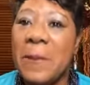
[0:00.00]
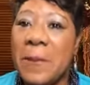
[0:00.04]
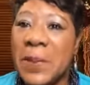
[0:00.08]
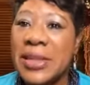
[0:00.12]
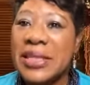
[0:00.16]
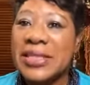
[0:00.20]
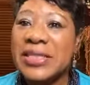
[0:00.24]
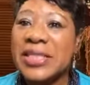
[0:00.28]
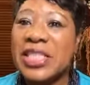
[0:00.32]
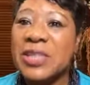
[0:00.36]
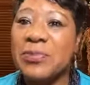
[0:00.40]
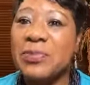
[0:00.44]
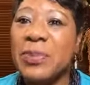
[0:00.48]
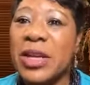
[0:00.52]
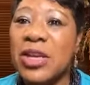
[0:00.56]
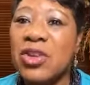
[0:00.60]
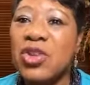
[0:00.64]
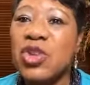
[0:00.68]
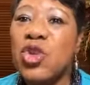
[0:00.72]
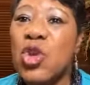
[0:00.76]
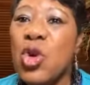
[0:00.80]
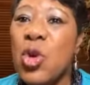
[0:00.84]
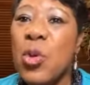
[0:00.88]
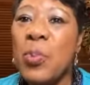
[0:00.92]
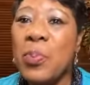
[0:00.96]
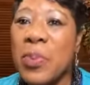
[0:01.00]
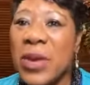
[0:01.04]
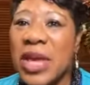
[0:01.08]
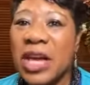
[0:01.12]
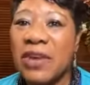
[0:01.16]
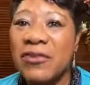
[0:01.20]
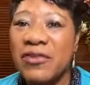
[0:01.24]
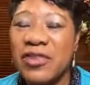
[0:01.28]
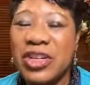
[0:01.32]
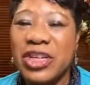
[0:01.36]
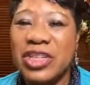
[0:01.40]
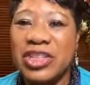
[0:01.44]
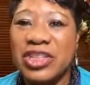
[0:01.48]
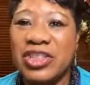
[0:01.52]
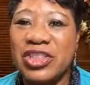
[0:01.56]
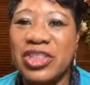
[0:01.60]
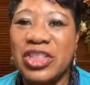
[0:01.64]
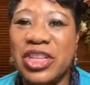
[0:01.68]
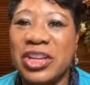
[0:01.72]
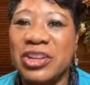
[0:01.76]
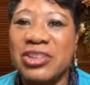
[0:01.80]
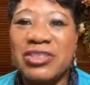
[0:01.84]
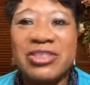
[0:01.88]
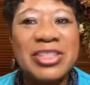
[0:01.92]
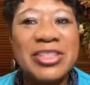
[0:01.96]
But it says, But you be of good
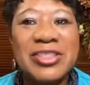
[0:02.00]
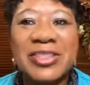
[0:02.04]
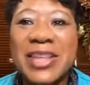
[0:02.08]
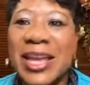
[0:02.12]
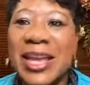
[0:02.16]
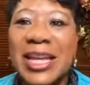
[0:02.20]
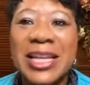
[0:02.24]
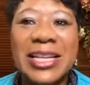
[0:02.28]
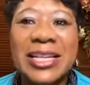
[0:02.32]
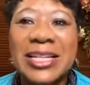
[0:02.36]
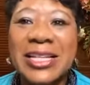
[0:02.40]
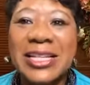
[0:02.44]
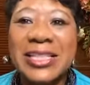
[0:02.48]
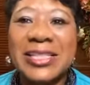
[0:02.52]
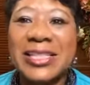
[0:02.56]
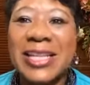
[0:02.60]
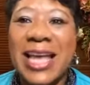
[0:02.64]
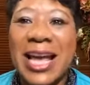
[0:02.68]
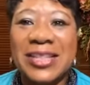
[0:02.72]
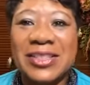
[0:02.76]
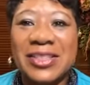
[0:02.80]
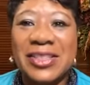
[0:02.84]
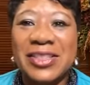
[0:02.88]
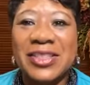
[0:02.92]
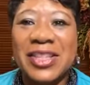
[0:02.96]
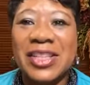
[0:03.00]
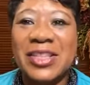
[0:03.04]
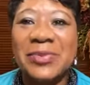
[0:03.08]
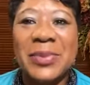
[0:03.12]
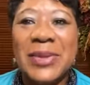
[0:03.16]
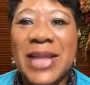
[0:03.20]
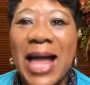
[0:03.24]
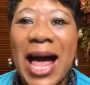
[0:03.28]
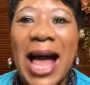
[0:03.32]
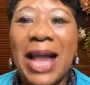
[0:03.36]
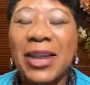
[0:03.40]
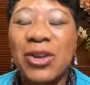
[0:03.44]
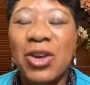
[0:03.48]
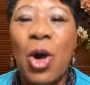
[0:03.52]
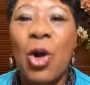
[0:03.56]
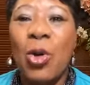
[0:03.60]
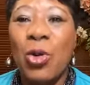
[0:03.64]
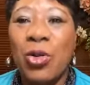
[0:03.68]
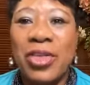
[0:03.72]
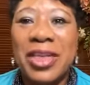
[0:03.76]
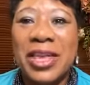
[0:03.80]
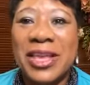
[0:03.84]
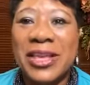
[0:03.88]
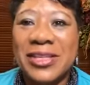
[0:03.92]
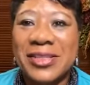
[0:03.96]
cheer. Just like in Ecclesiastes says, But I
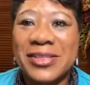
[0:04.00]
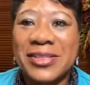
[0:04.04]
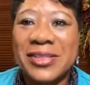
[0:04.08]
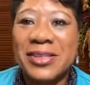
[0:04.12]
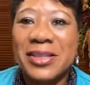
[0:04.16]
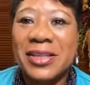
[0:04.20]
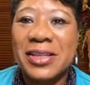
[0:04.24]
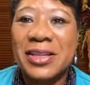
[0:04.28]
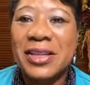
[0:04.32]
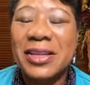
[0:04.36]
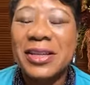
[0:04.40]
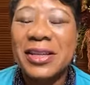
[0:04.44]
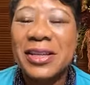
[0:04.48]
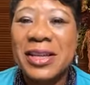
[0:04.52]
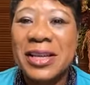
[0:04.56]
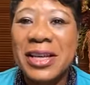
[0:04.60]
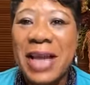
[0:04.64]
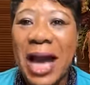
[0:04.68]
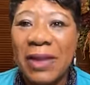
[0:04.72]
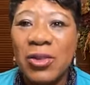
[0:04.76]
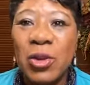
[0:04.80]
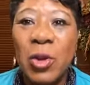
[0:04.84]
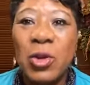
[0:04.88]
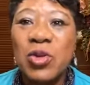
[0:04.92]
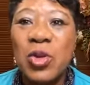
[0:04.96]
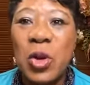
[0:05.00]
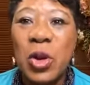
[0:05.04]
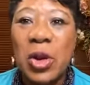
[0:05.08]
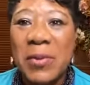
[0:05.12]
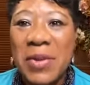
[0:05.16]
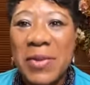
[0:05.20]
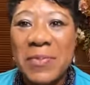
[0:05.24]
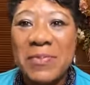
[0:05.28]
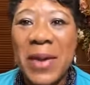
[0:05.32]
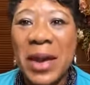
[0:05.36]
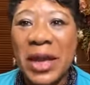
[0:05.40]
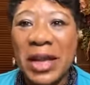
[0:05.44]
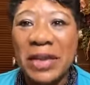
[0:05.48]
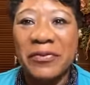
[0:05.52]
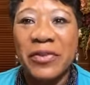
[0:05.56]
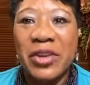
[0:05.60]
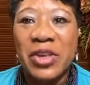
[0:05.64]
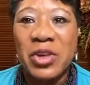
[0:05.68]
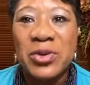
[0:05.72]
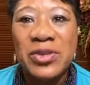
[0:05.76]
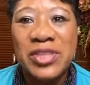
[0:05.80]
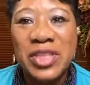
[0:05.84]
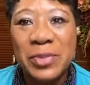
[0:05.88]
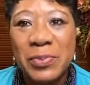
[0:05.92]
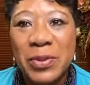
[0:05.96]
know this. I know it's going to be better for
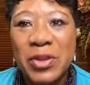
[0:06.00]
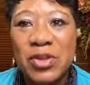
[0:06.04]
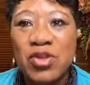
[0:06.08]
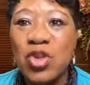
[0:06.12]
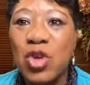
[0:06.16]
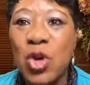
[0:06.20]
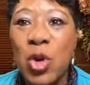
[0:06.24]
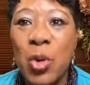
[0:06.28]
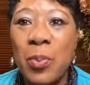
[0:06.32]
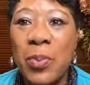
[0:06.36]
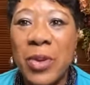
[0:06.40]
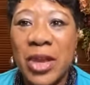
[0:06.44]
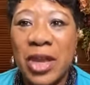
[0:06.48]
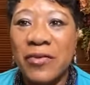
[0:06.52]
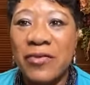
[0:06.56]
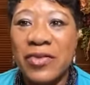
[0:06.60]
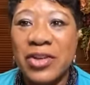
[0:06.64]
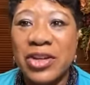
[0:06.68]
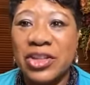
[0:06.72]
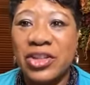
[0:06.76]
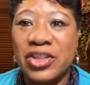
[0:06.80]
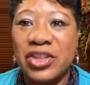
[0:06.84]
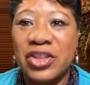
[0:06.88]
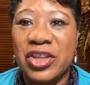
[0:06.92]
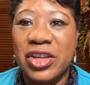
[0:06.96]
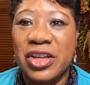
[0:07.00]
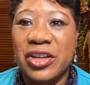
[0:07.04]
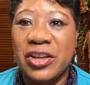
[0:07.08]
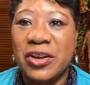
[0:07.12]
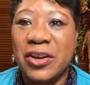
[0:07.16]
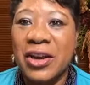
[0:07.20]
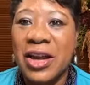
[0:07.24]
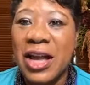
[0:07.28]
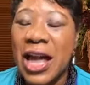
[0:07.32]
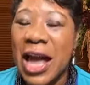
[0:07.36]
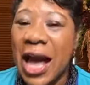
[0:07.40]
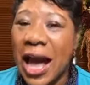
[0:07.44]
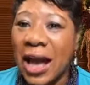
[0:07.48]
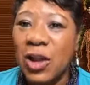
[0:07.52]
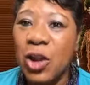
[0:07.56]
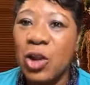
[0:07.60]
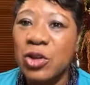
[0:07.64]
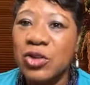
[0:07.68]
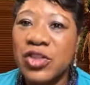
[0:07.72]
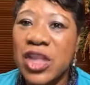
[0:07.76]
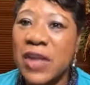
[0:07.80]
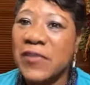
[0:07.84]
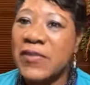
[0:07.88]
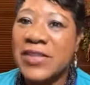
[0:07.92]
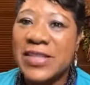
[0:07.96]
you. He said, But you be of good cheer. I
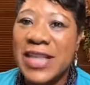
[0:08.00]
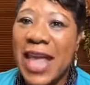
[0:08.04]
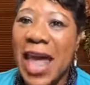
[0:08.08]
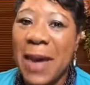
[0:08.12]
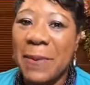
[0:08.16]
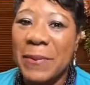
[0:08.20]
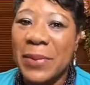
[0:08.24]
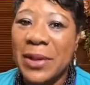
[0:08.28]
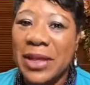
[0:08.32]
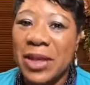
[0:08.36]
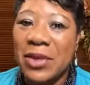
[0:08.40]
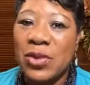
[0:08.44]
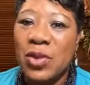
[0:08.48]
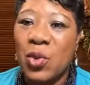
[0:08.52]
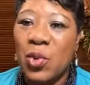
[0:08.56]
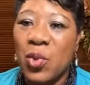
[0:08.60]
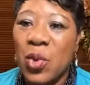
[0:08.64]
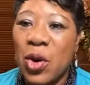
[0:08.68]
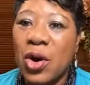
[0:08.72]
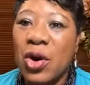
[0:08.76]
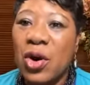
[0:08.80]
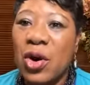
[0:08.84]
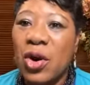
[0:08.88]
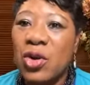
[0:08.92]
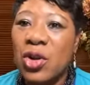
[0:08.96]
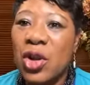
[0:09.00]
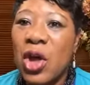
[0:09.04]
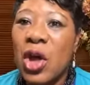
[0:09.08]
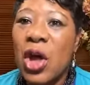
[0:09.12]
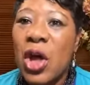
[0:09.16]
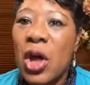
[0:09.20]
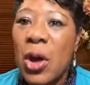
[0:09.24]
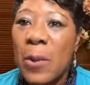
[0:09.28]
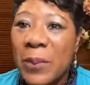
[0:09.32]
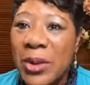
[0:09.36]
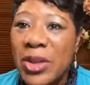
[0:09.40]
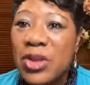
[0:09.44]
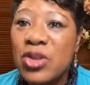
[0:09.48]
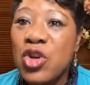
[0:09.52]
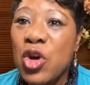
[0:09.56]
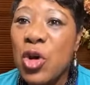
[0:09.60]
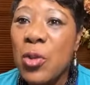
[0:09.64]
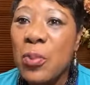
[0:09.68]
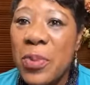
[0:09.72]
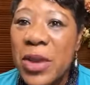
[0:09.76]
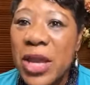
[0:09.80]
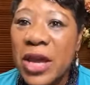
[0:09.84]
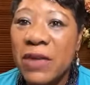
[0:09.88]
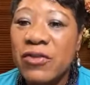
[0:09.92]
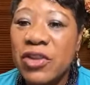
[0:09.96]
know stuff is happening in the world, but
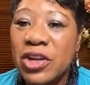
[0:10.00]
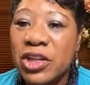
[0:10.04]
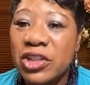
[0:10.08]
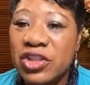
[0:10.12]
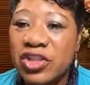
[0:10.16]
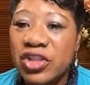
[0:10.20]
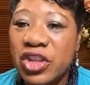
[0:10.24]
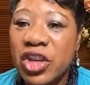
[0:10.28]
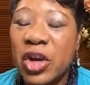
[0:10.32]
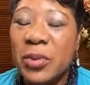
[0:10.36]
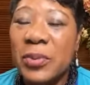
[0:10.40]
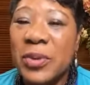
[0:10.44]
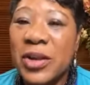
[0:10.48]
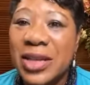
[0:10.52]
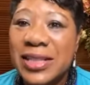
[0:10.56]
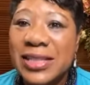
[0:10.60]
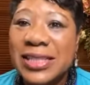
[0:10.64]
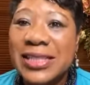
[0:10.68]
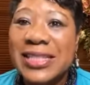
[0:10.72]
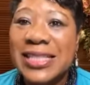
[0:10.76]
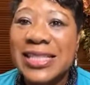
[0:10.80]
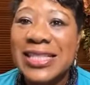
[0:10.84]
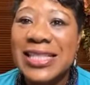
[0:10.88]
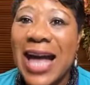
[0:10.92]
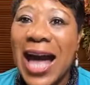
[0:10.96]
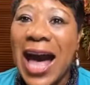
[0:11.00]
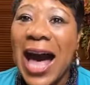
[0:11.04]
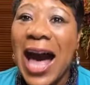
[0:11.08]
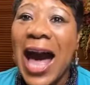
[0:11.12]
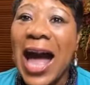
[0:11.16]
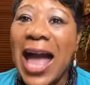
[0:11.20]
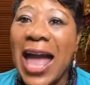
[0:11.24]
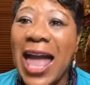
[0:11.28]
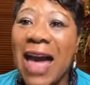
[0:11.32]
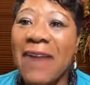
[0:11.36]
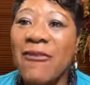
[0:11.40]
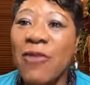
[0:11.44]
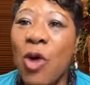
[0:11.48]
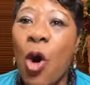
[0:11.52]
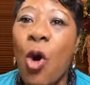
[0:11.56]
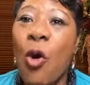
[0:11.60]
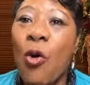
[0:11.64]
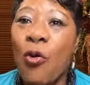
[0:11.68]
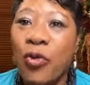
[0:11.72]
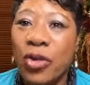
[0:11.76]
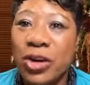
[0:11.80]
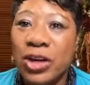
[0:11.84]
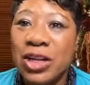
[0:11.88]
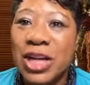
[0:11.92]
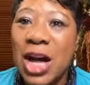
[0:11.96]
you be of good cheer because he says, I have
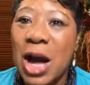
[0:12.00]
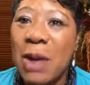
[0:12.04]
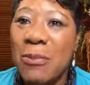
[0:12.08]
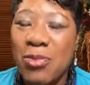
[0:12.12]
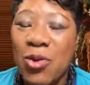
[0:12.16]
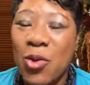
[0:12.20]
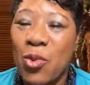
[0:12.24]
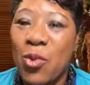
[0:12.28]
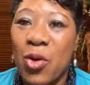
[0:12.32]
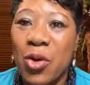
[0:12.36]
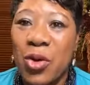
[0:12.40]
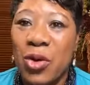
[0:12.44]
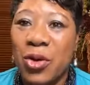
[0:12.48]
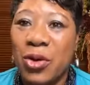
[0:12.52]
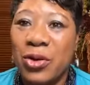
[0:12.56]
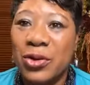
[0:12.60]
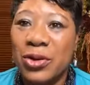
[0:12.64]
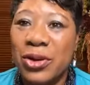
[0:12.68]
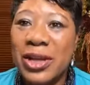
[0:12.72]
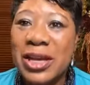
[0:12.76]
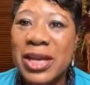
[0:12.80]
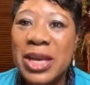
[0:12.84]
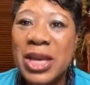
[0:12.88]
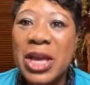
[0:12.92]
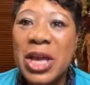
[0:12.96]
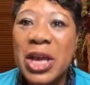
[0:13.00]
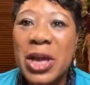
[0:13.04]
overcome the world.